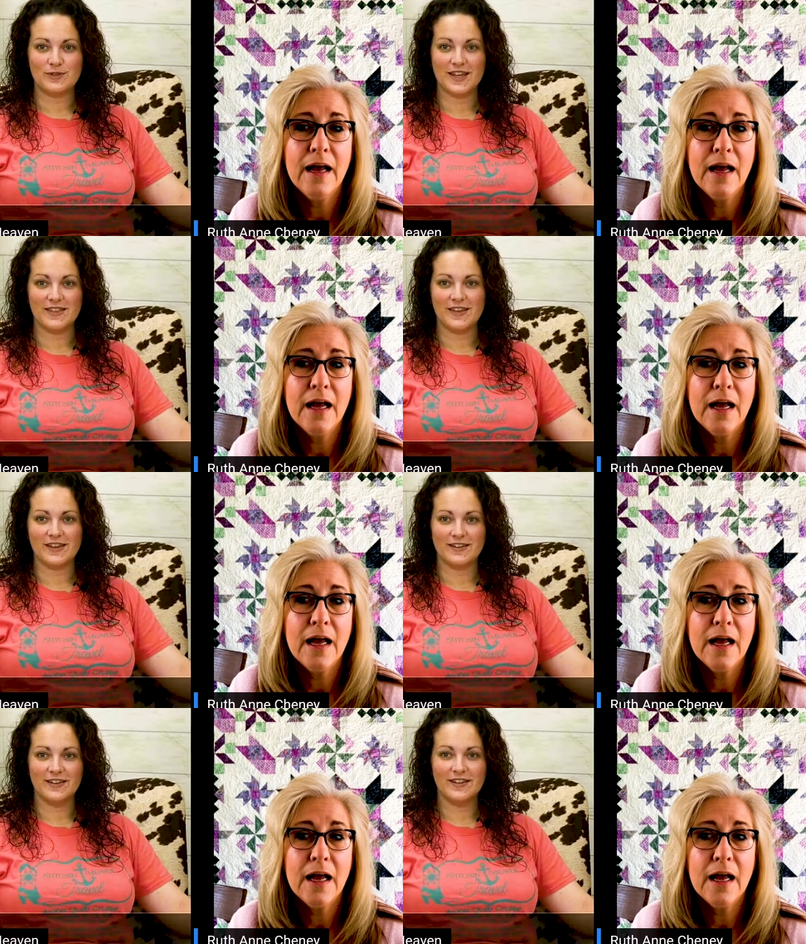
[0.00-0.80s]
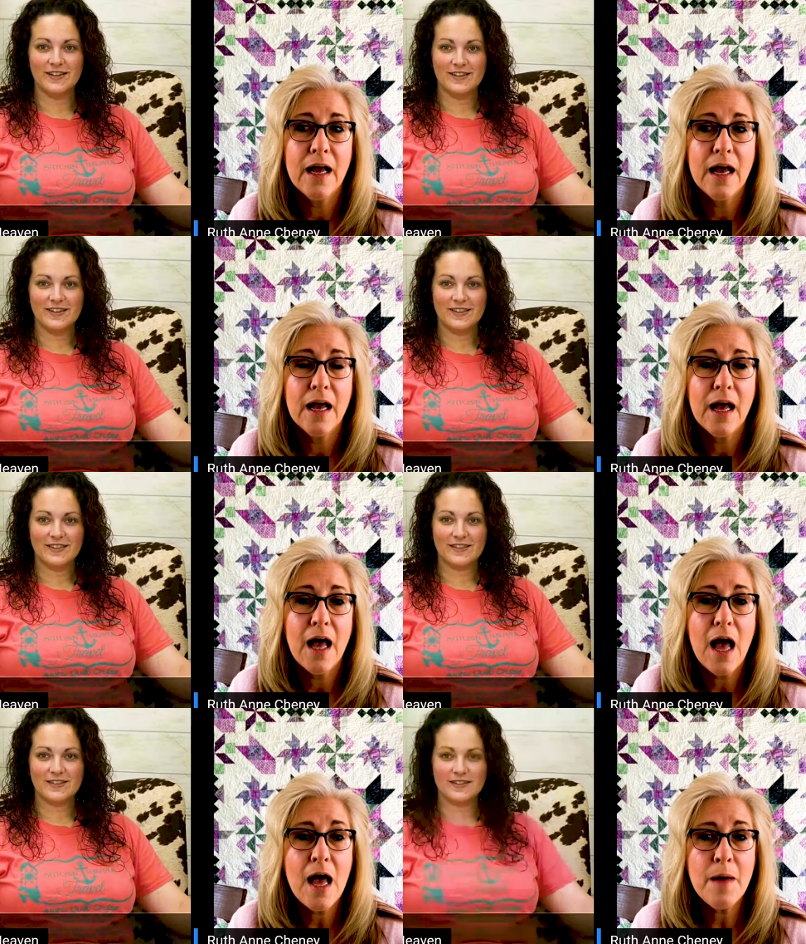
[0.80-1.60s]
Speaker 1: say that?
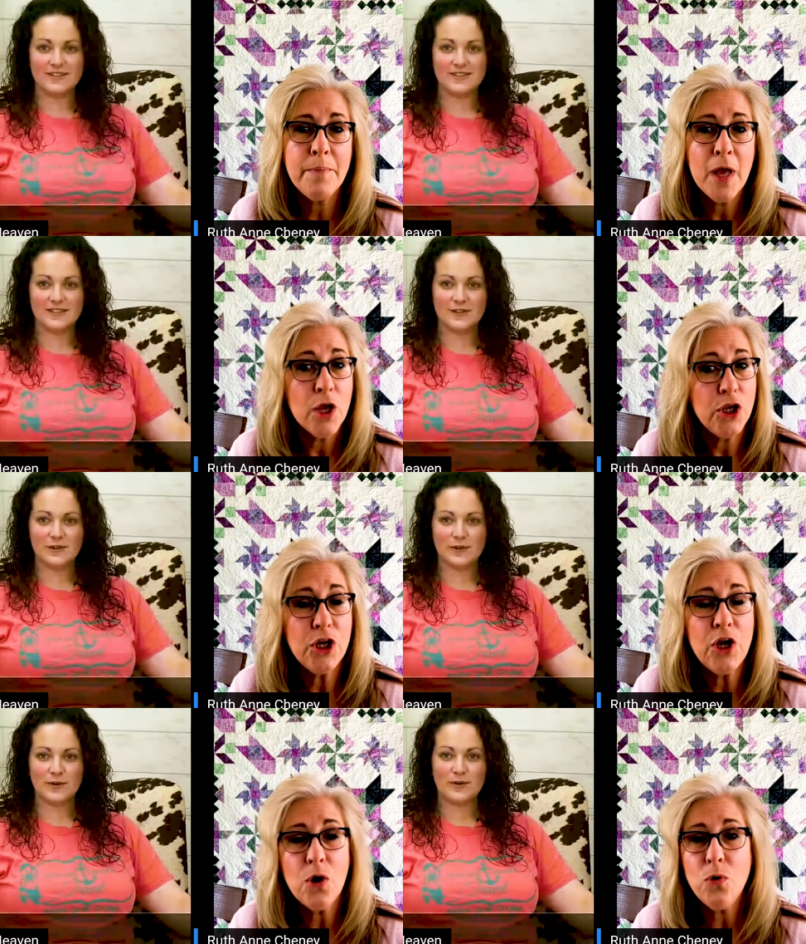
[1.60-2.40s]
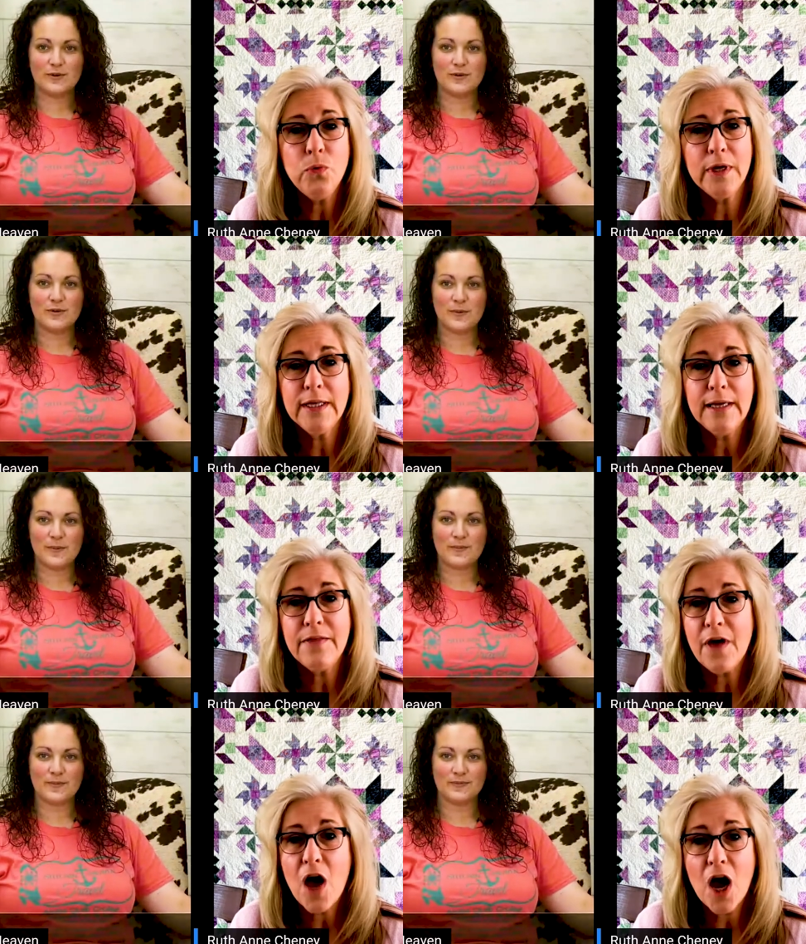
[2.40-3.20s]
that um, this? Um,
Speaker 2: you know, really,
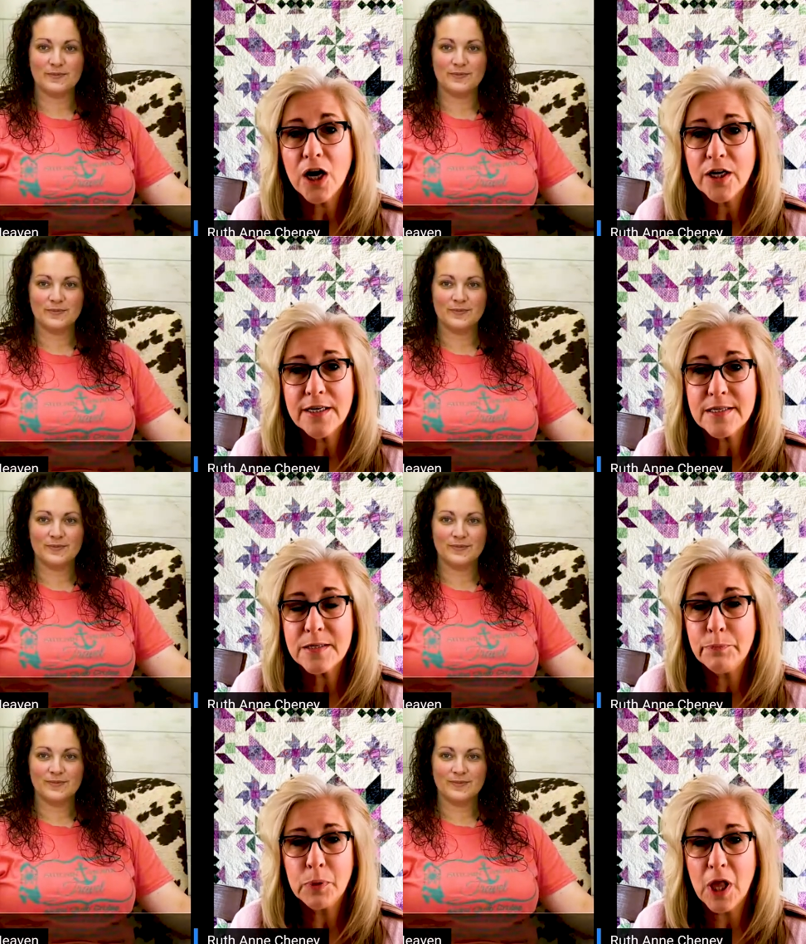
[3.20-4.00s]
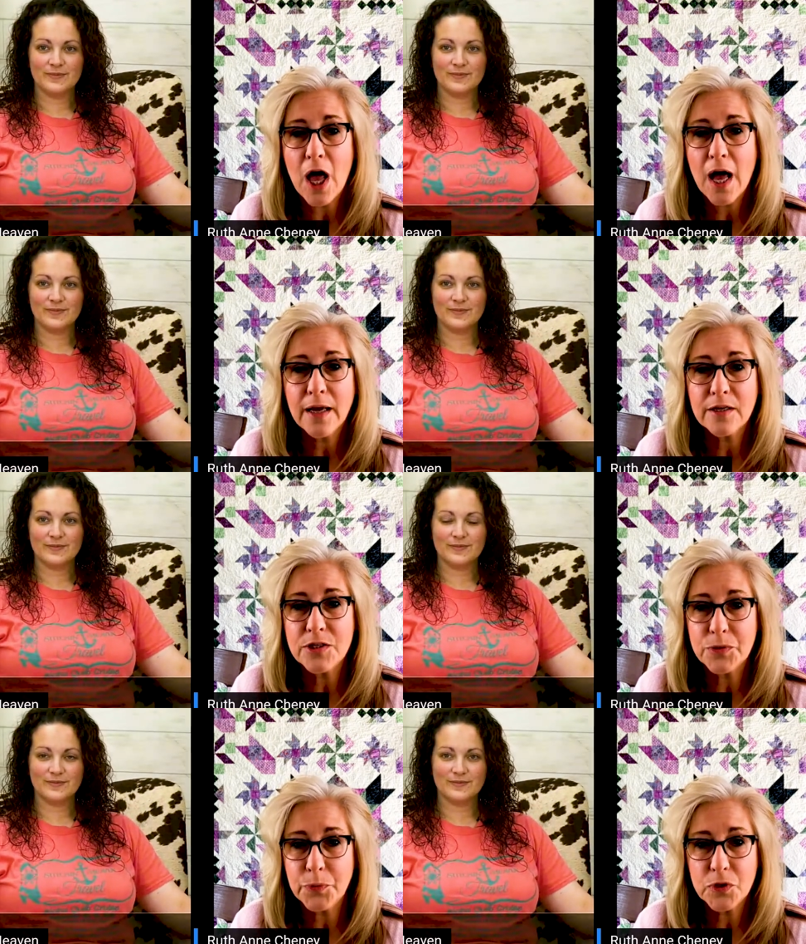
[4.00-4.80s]
the hardest block
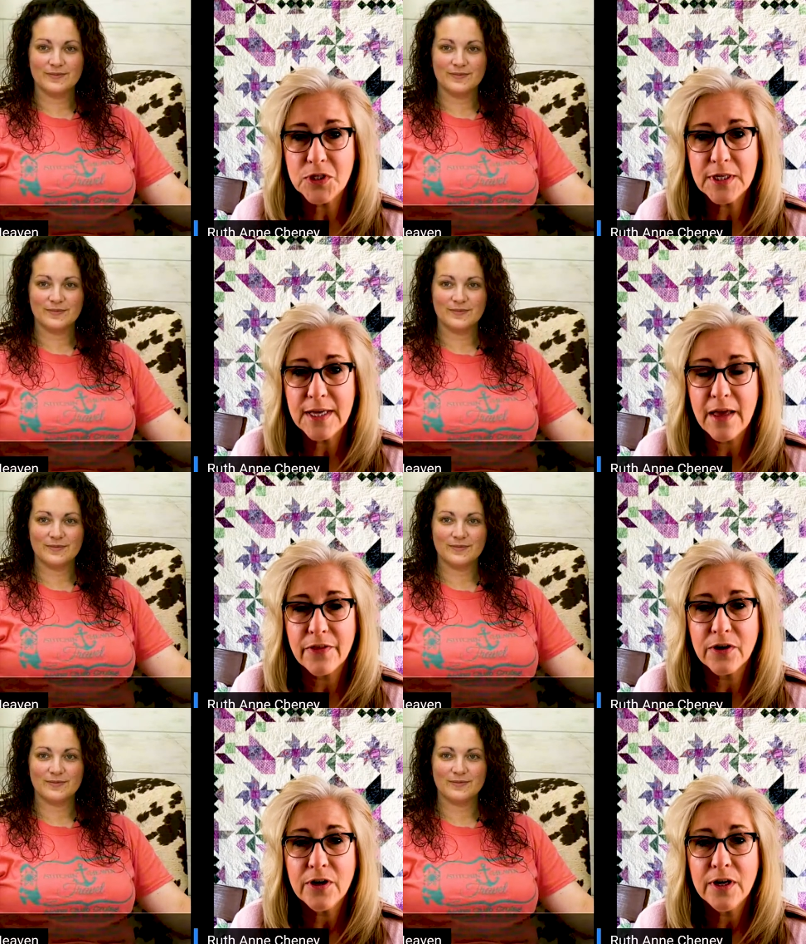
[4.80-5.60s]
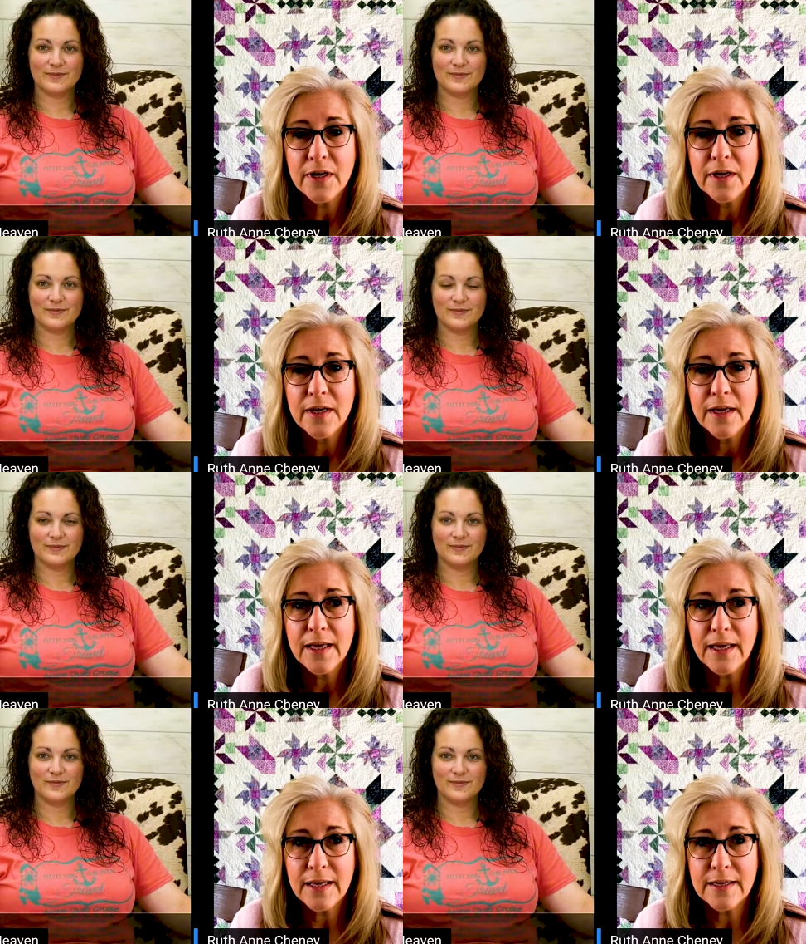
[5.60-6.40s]
to put together
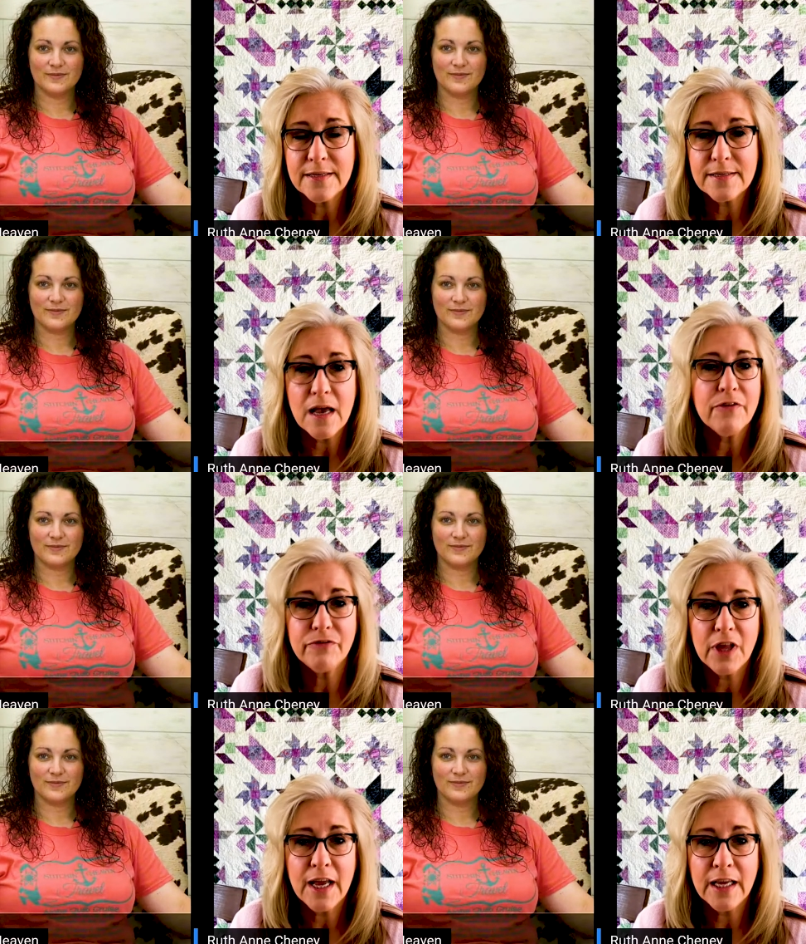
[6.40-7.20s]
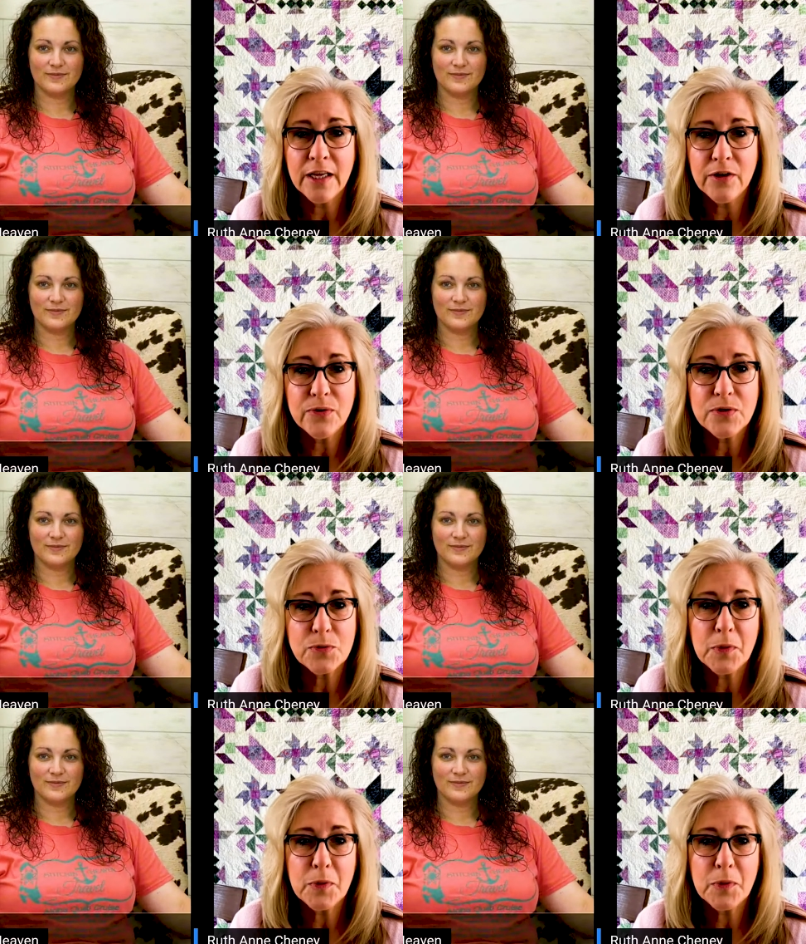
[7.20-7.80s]
is a flying goose